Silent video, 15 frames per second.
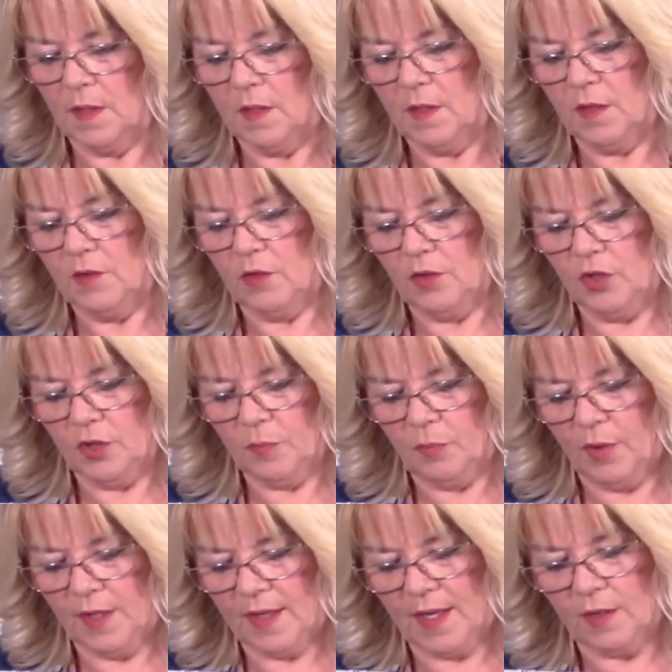So just
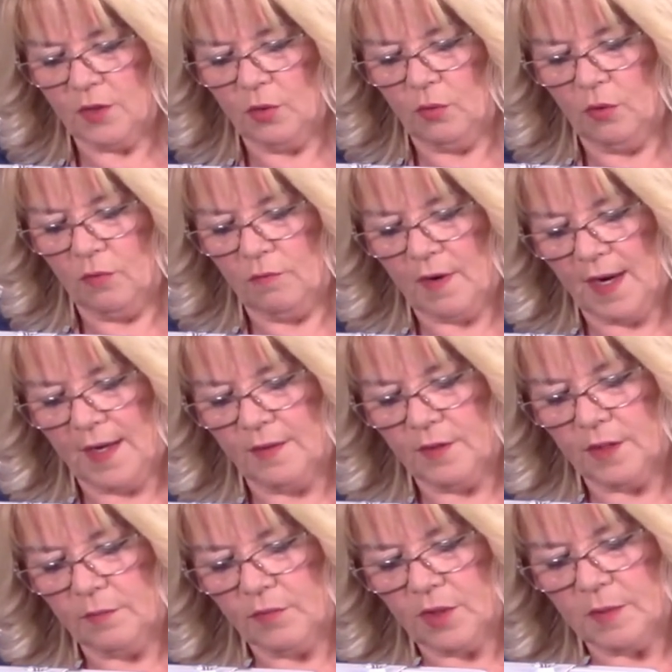bring that all
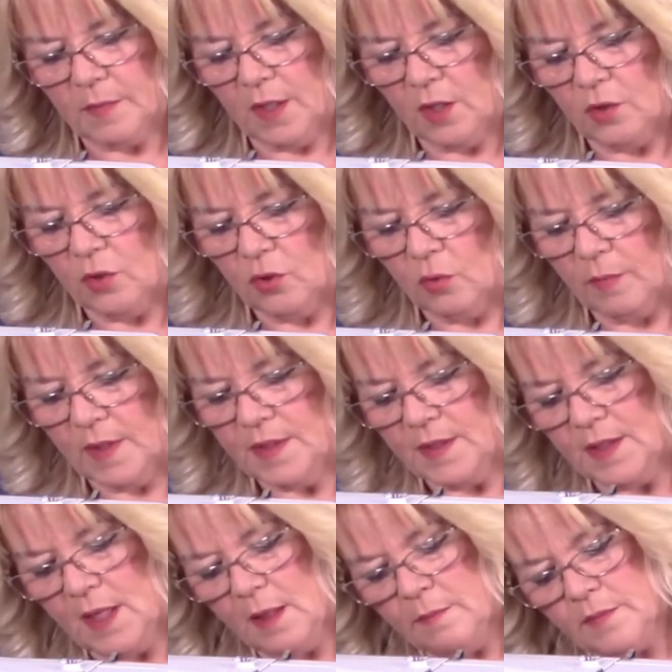around. I'm just making sure my
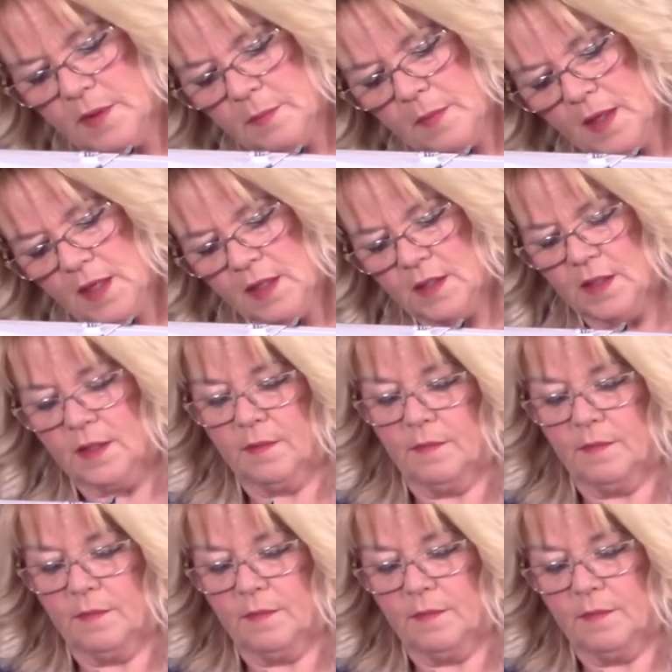seams meet.